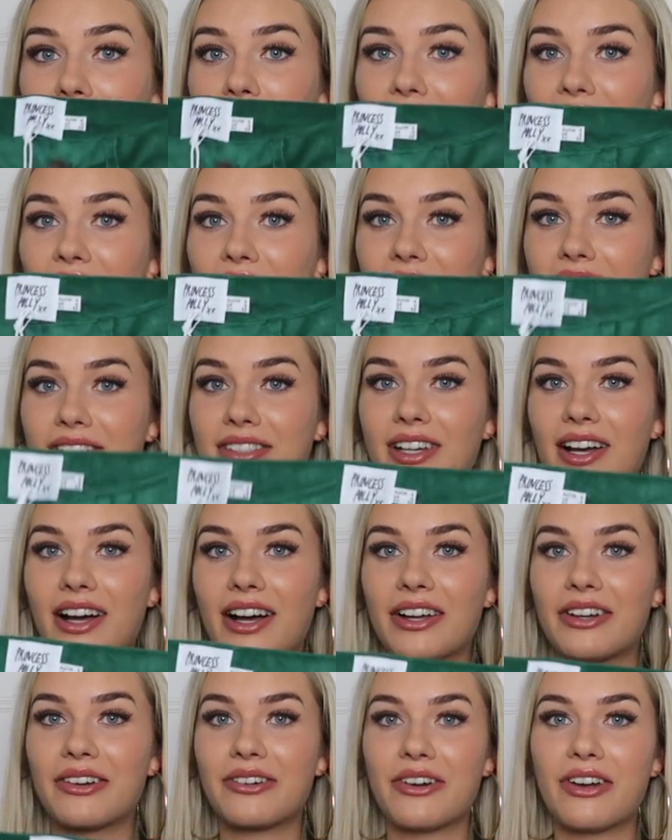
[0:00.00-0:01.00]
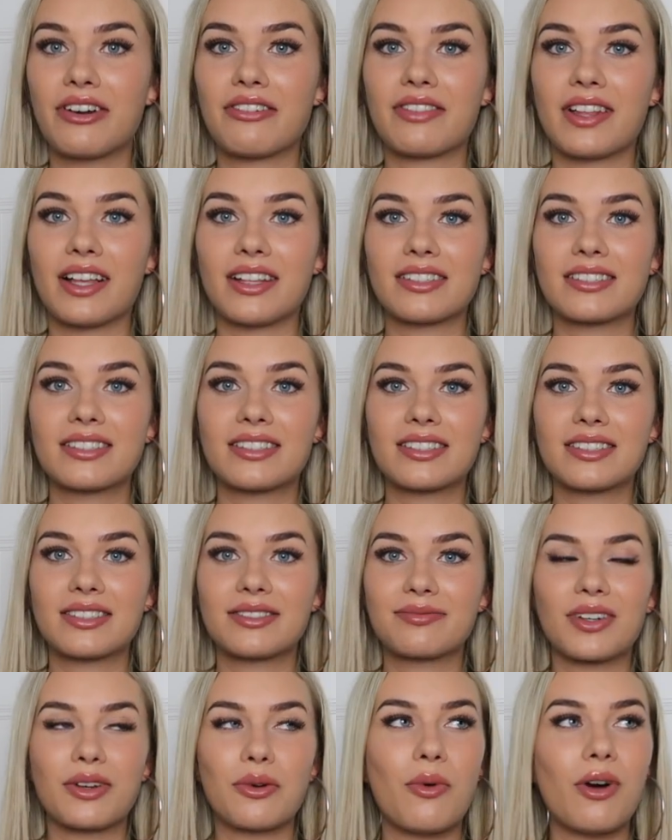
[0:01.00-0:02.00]
because I don't know if that's,
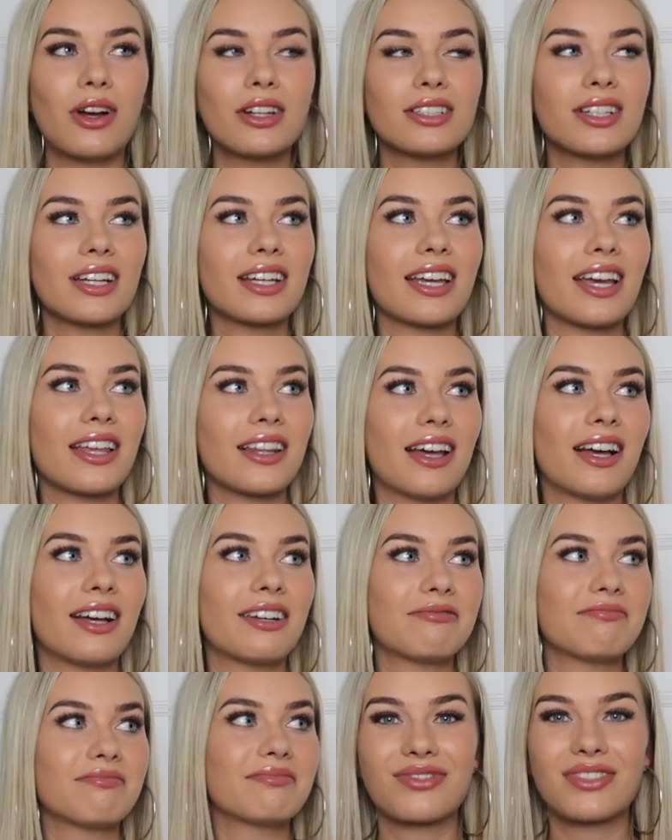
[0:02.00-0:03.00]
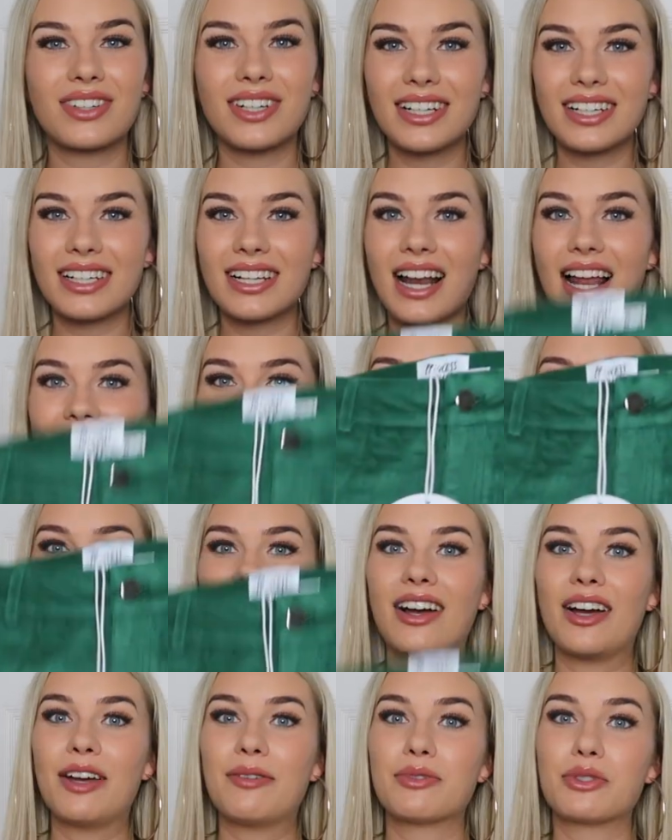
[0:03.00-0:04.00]
why did I get that? I'm really glad
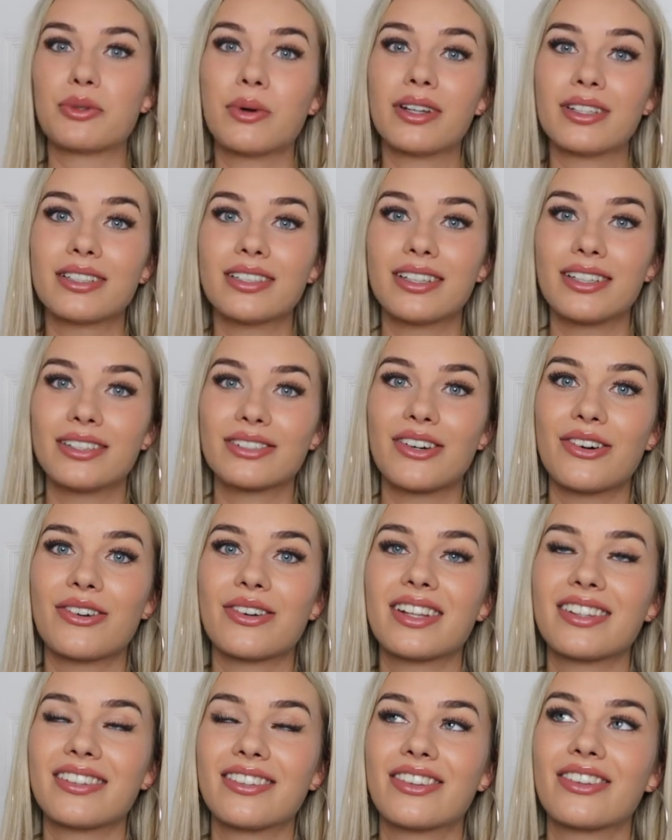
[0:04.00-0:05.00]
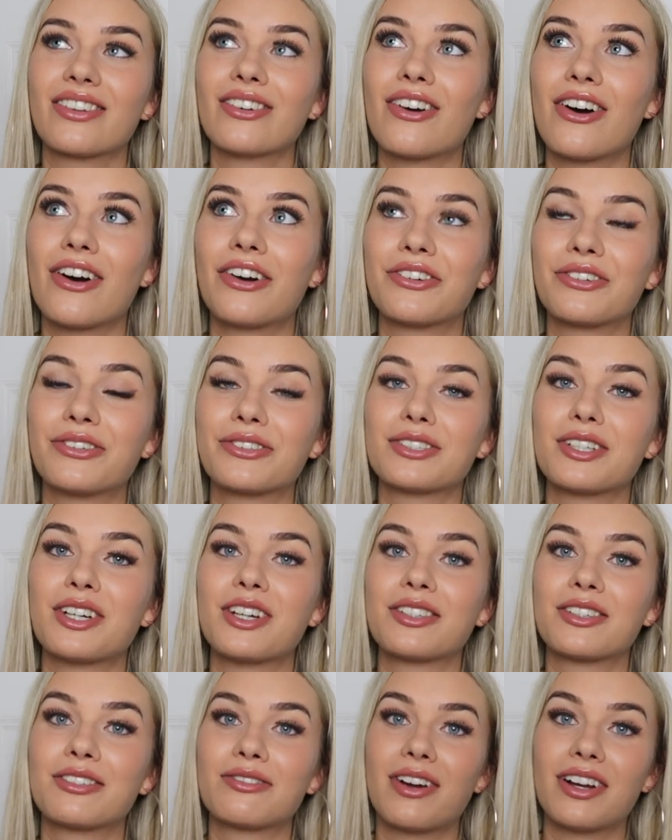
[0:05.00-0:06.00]
that I'm 20 years old and still can't
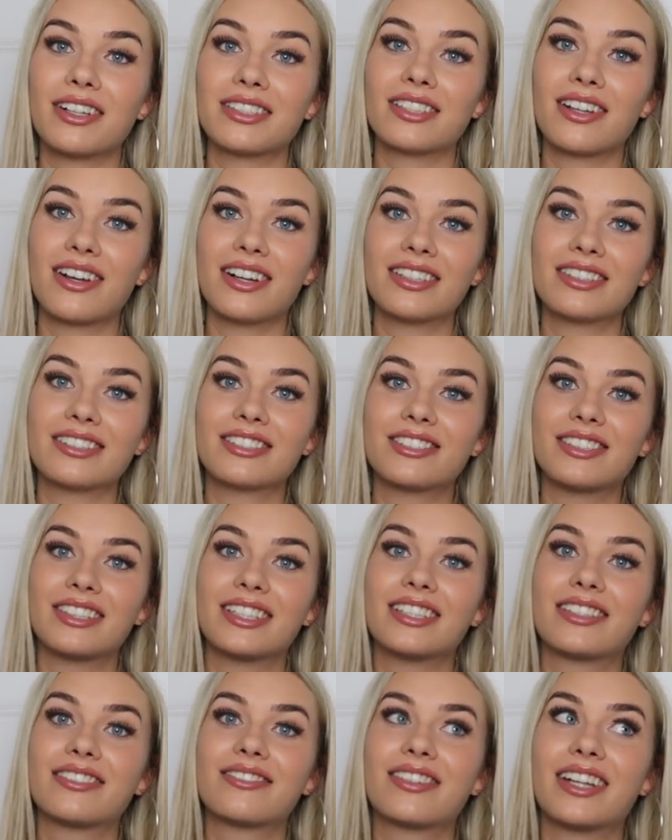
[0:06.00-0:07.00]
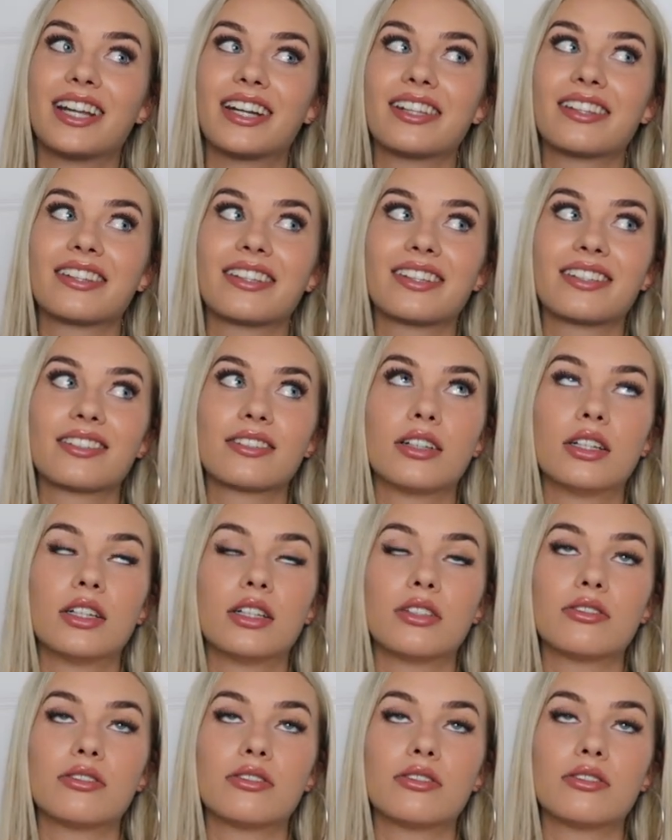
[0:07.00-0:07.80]
order the right size in anything.